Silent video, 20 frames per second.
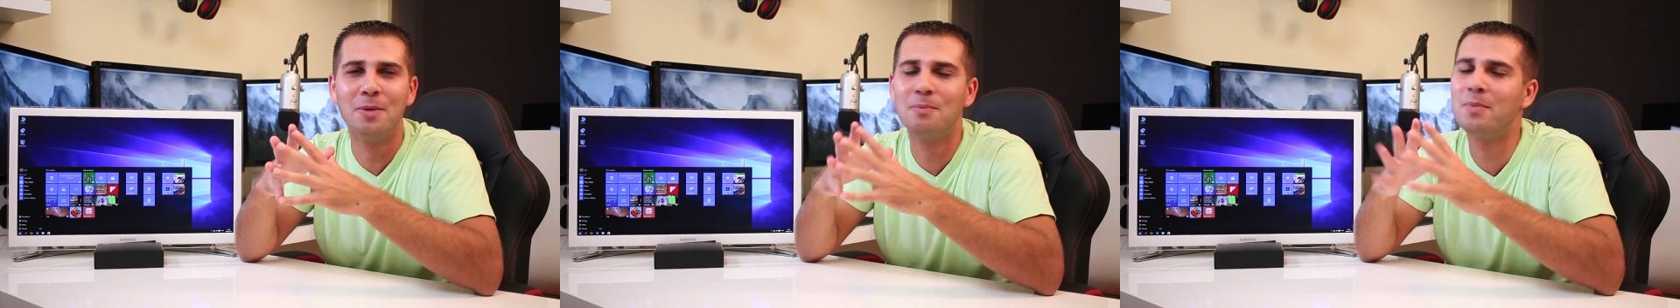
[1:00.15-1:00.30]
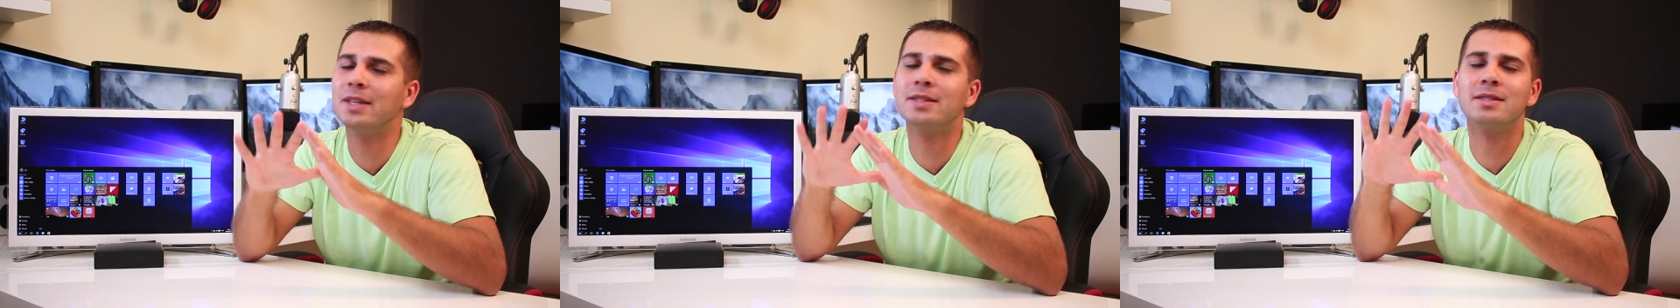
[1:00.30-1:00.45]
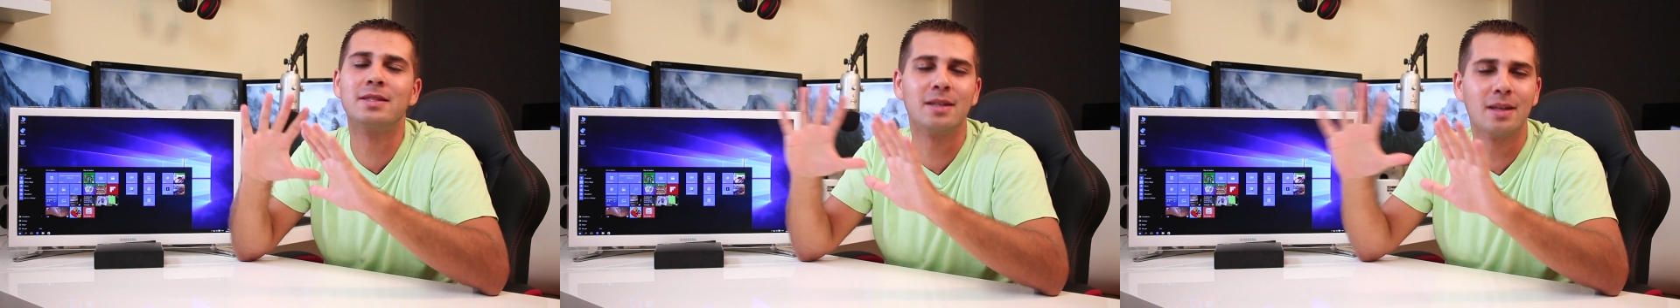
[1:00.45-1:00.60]

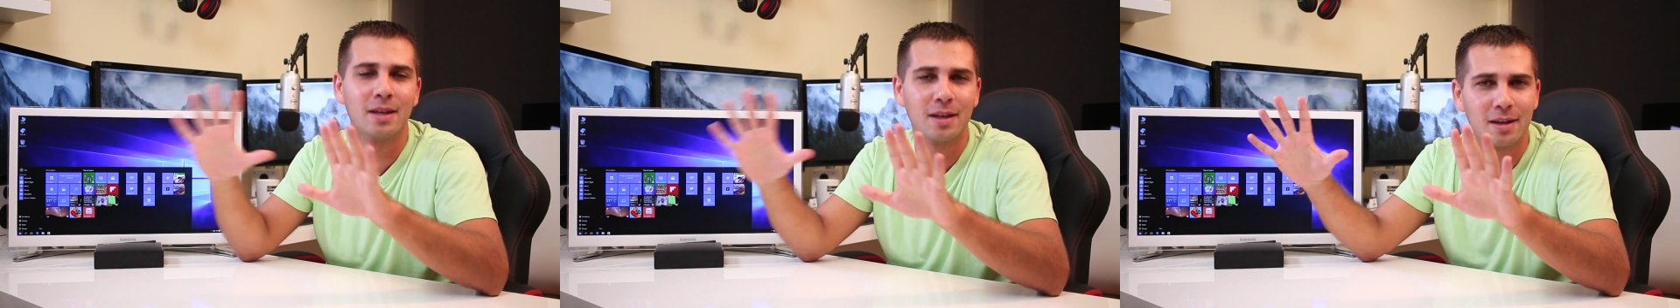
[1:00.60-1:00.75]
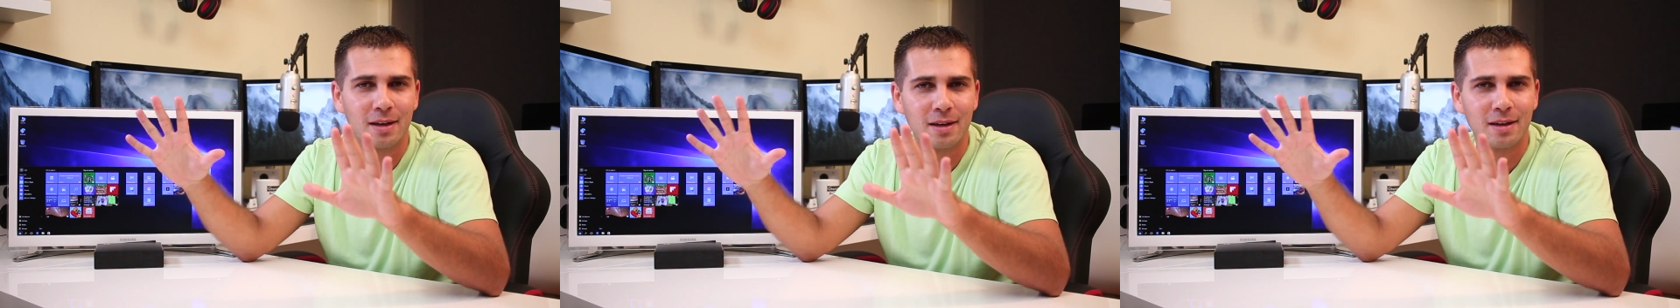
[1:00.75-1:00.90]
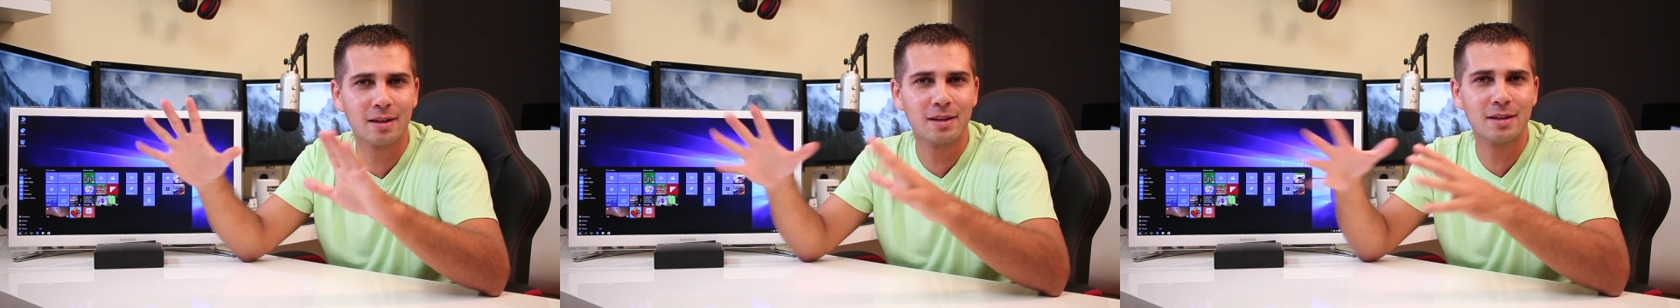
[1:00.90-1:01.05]
But
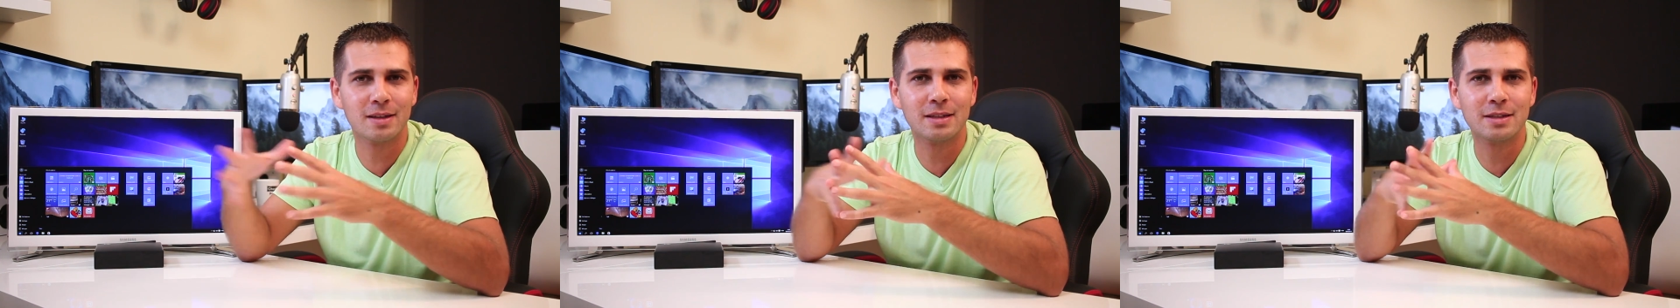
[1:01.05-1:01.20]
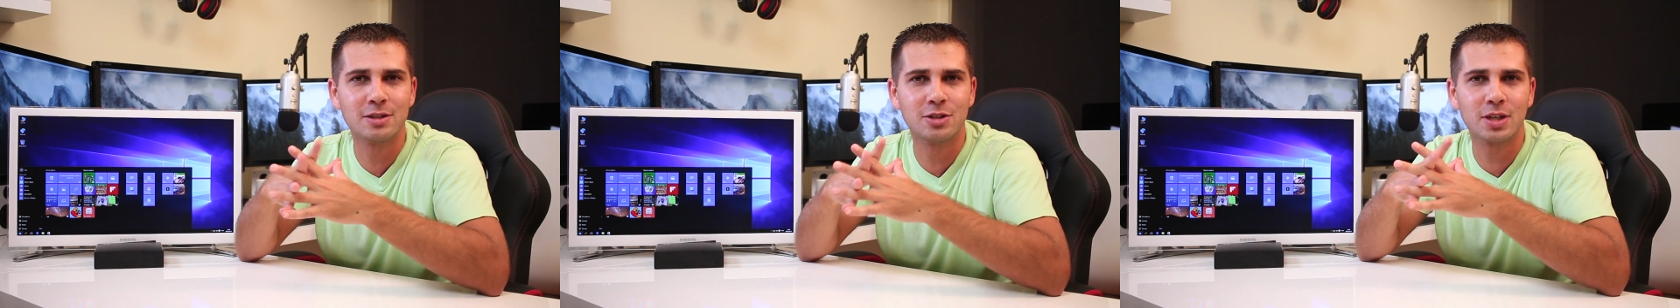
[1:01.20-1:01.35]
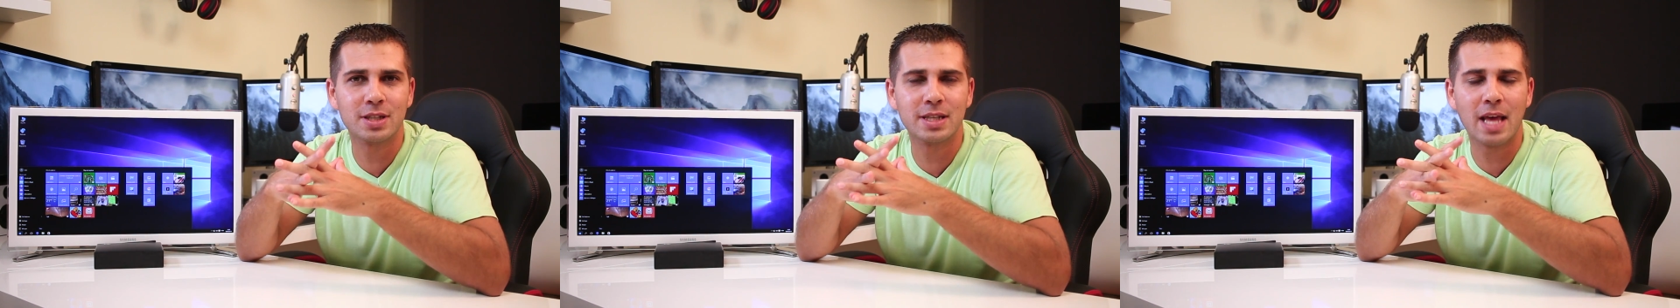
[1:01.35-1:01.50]
uh,
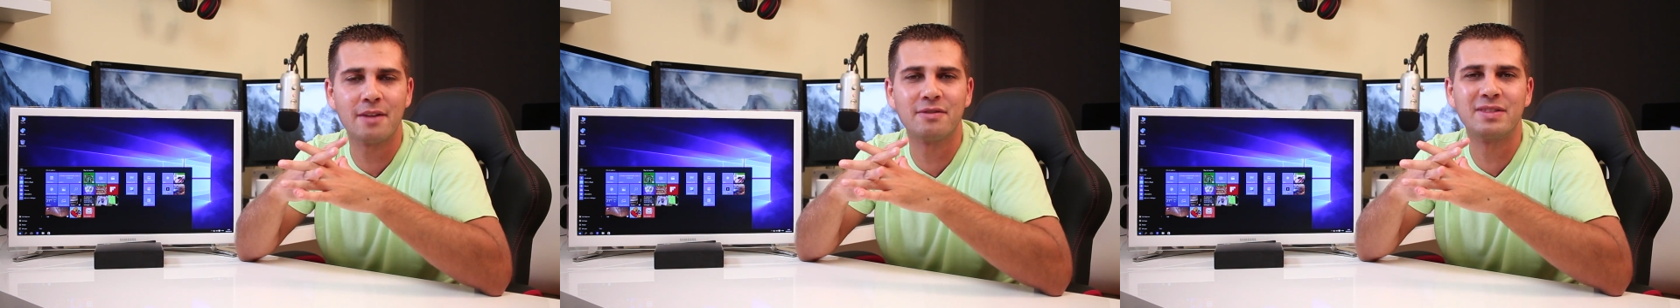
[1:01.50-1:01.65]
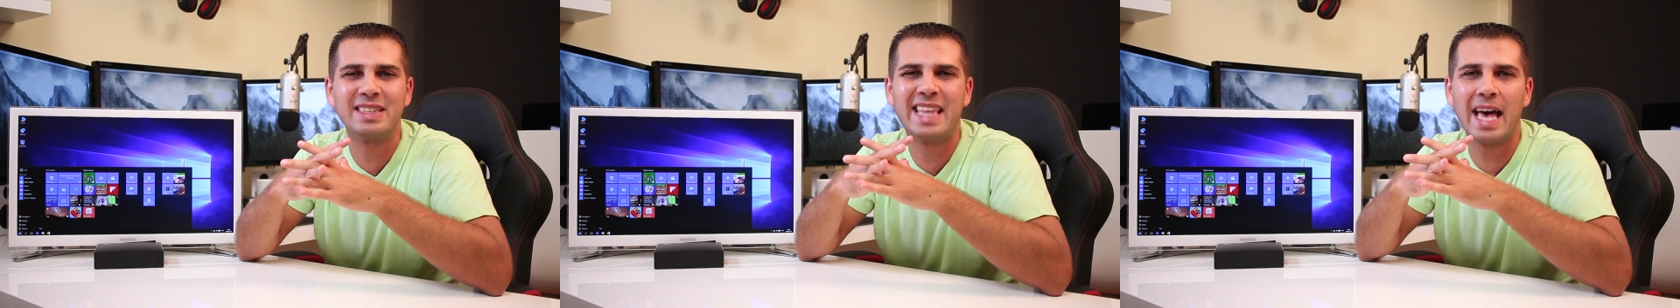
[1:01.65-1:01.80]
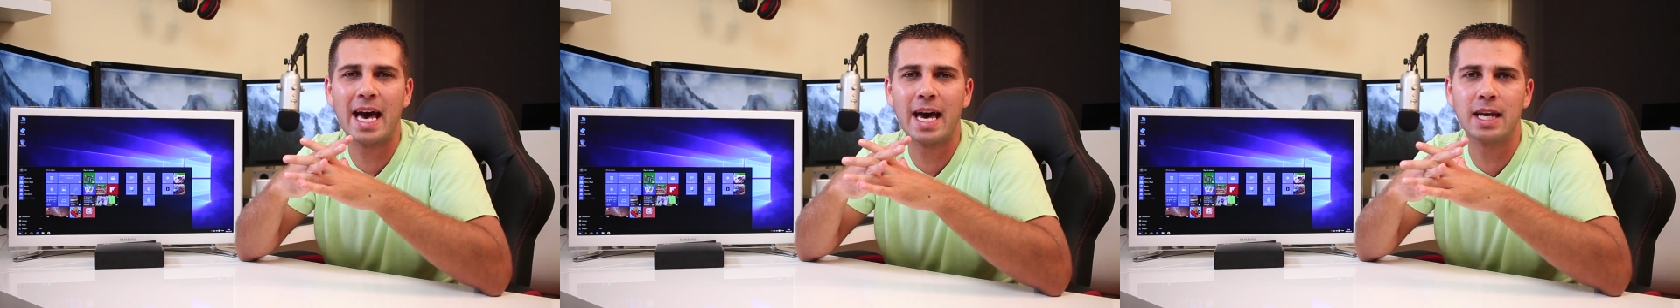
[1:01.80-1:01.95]
just have
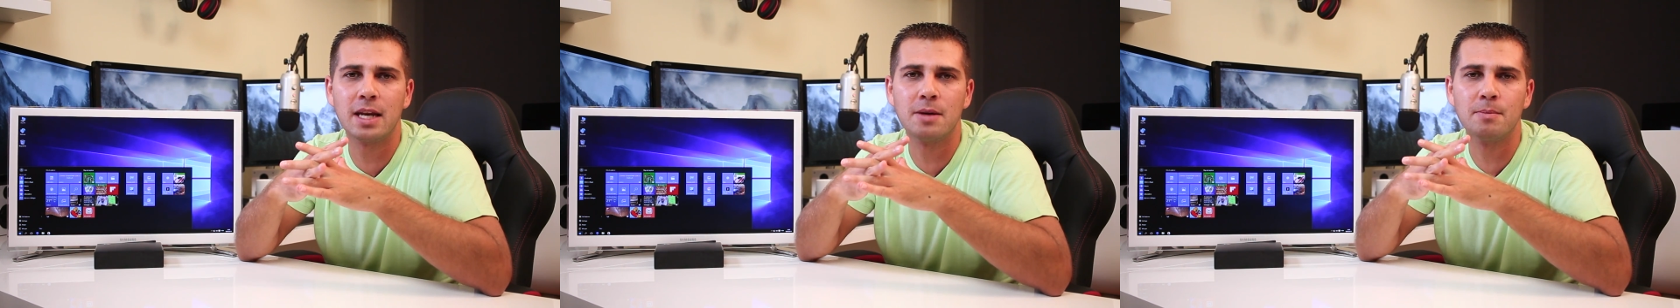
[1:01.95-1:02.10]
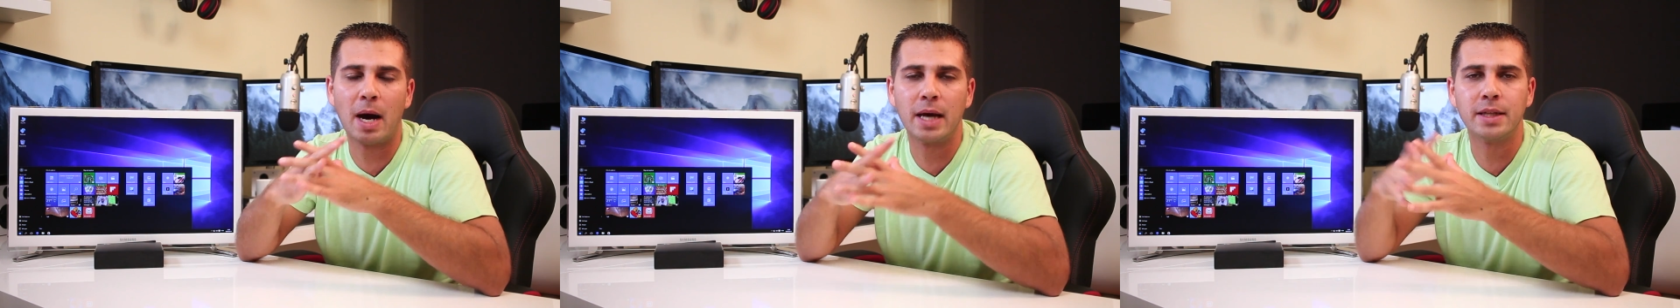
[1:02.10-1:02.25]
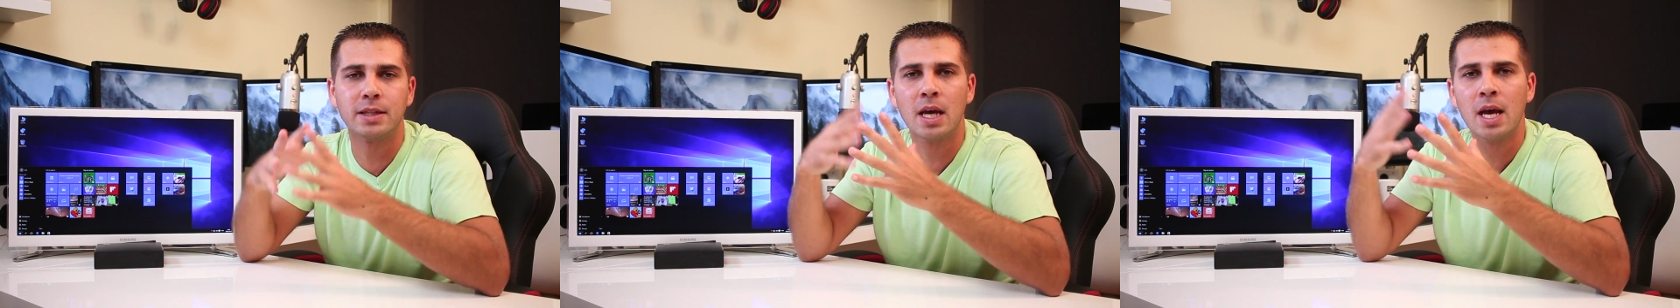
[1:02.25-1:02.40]
that in
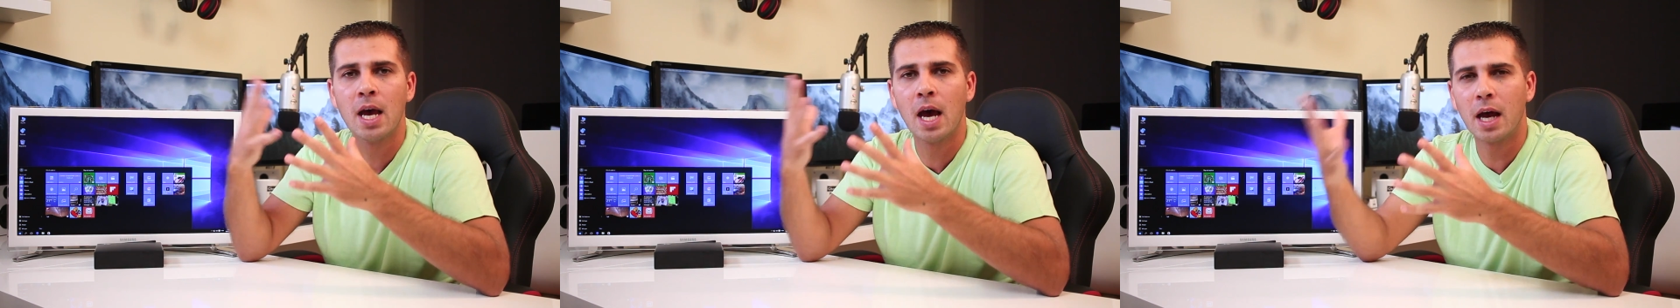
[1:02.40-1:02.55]
mind.